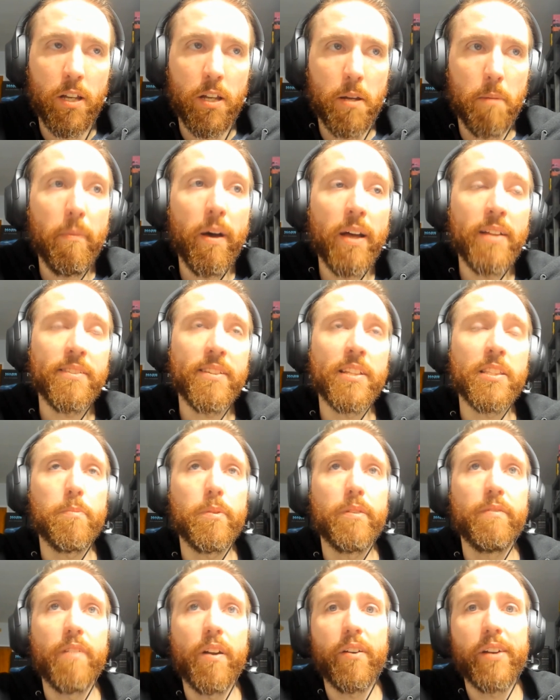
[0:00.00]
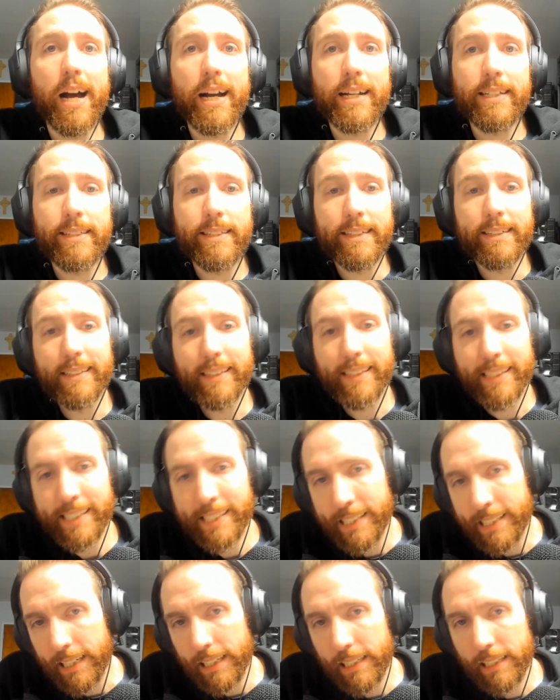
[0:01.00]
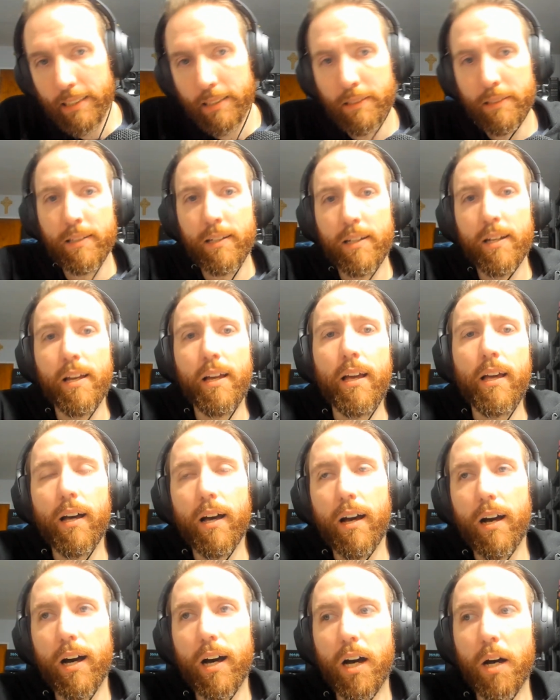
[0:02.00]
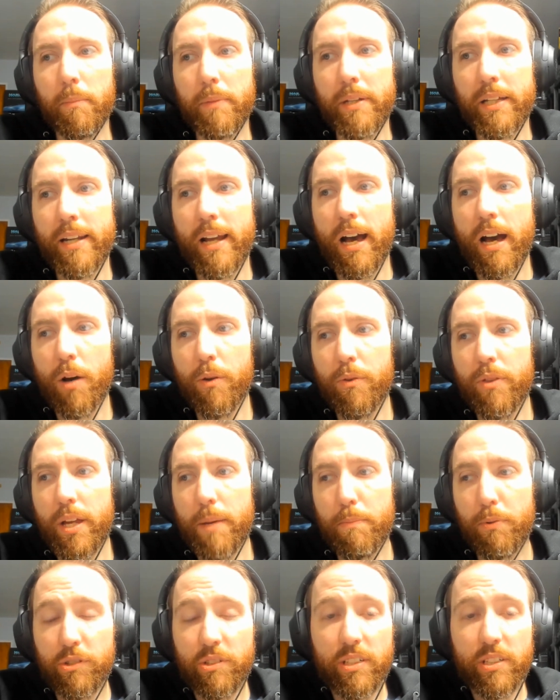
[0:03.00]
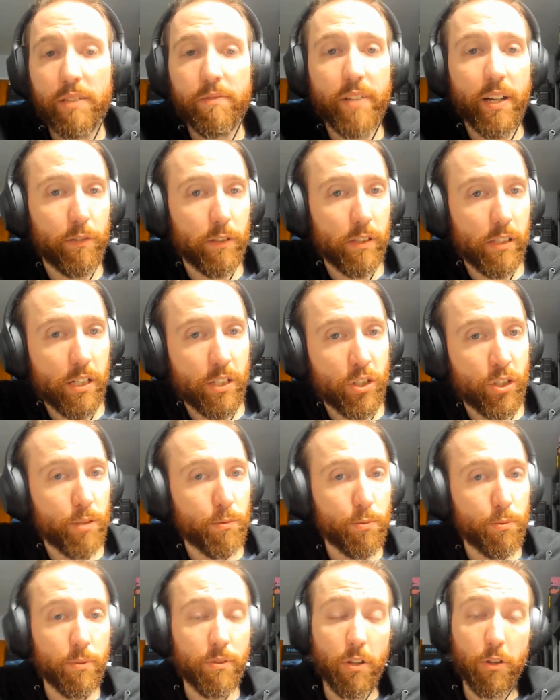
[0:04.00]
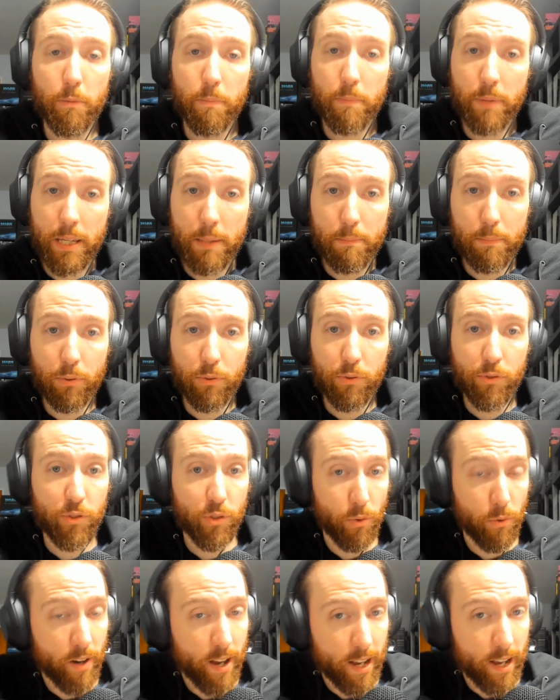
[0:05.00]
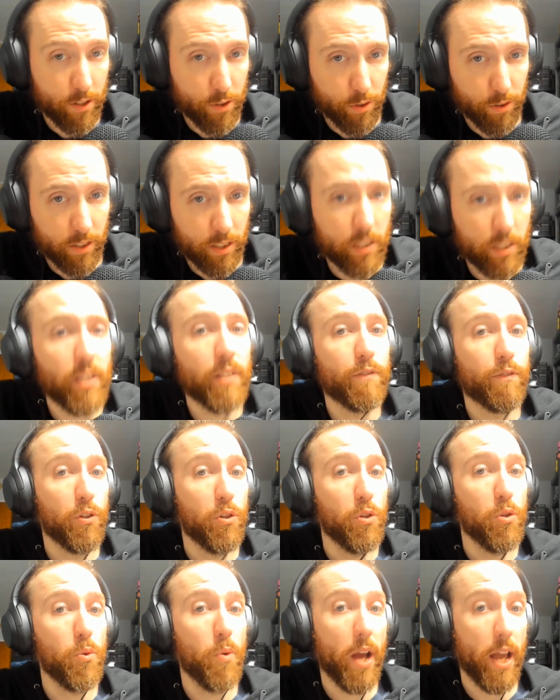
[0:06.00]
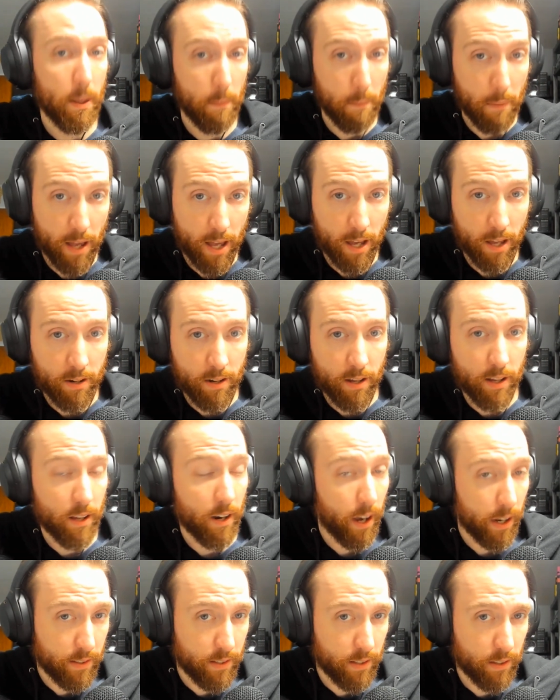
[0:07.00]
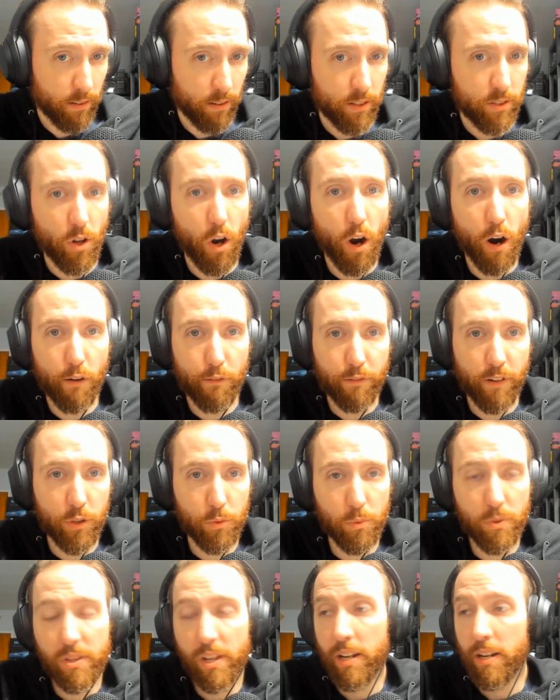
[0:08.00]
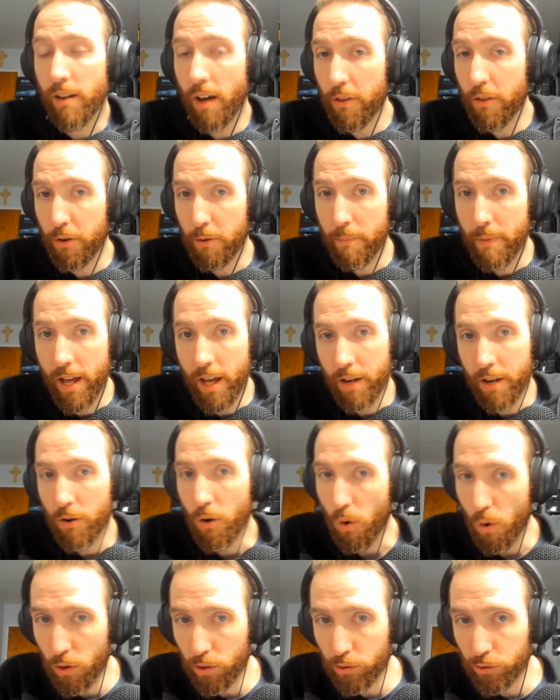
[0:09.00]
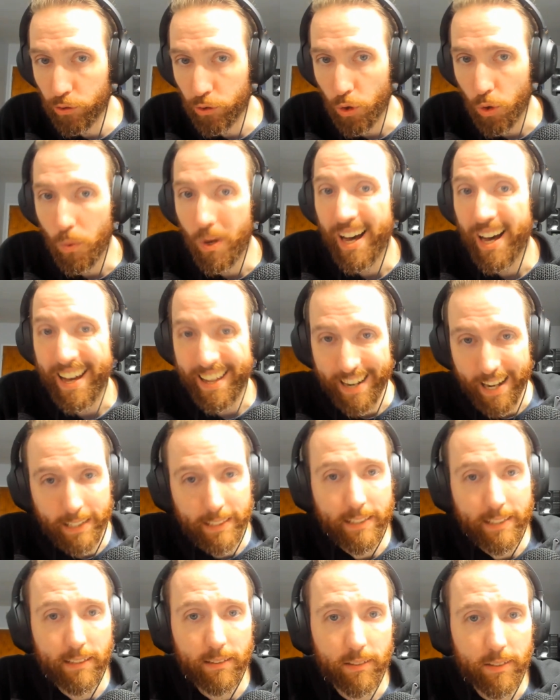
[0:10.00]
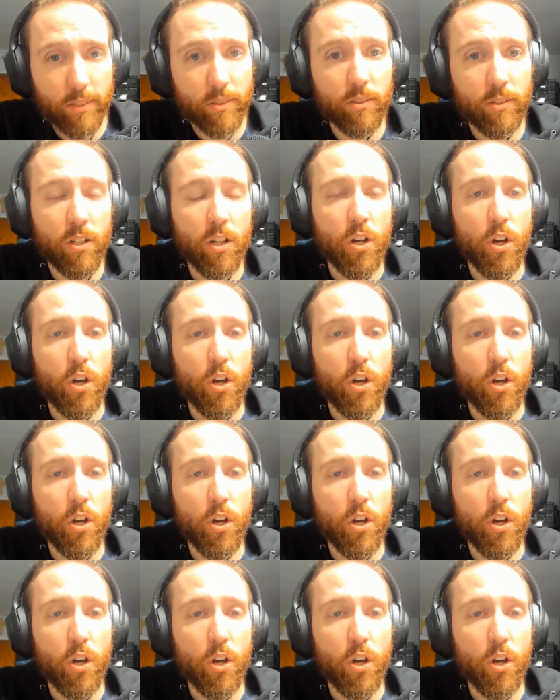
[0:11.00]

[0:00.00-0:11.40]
Men tend to be very idealistic um, in how they perceive their relationships with other people. So, naturally, if you, a man, an idealist, are friends with another man, also an idealist,